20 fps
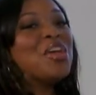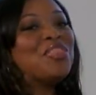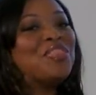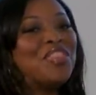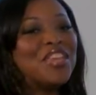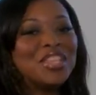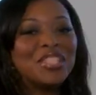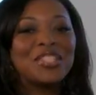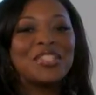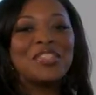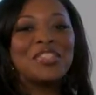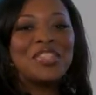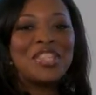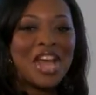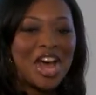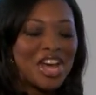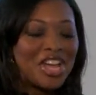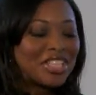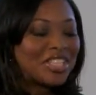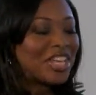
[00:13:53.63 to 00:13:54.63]
this
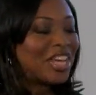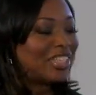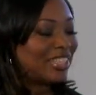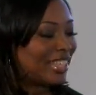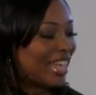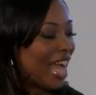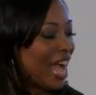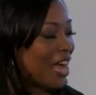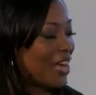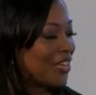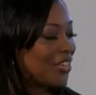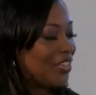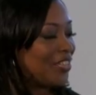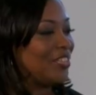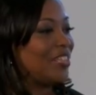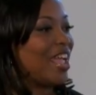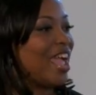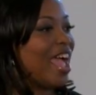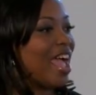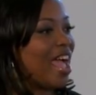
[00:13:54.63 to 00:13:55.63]
does allow you
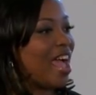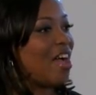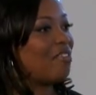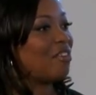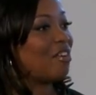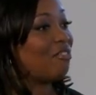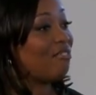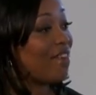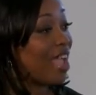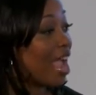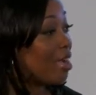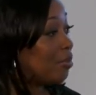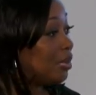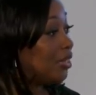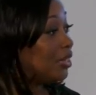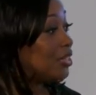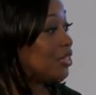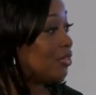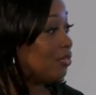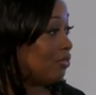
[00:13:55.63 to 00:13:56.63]
to have a
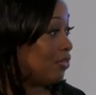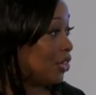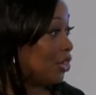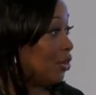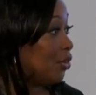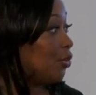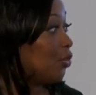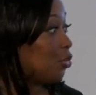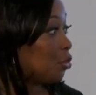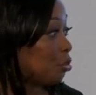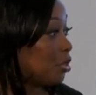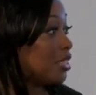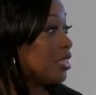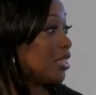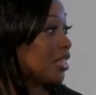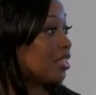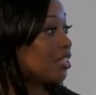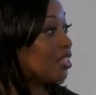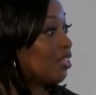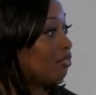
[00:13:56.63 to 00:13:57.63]
fabulous view,
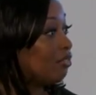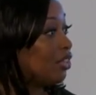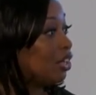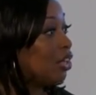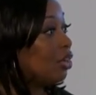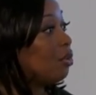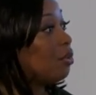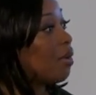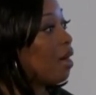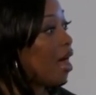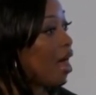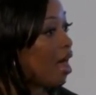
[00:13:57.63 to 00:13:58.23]
360 view